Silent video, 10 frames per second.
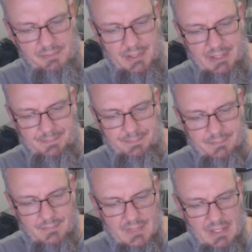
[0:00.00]
but
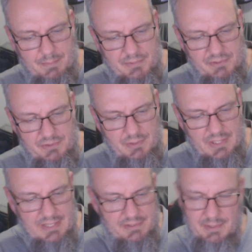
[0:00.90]
I'm just too
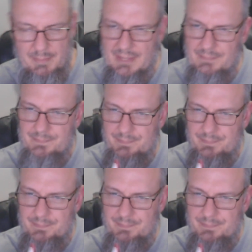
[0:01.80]
lazy, man.